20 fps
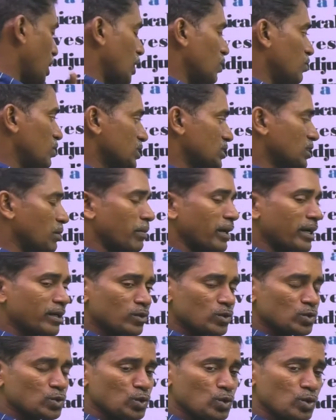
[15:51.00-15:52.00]
Always the
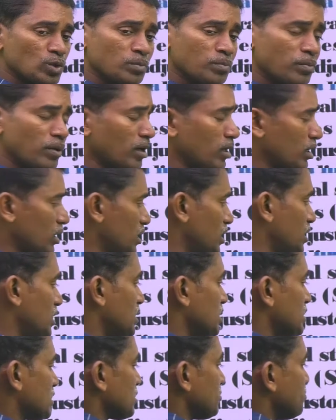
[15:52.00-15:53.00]
microscope
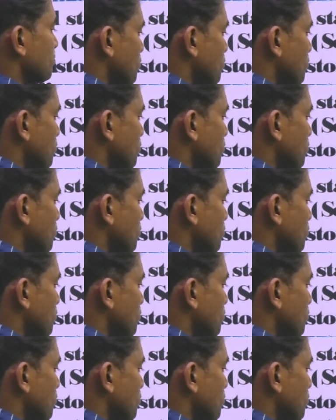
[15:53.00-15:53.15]
is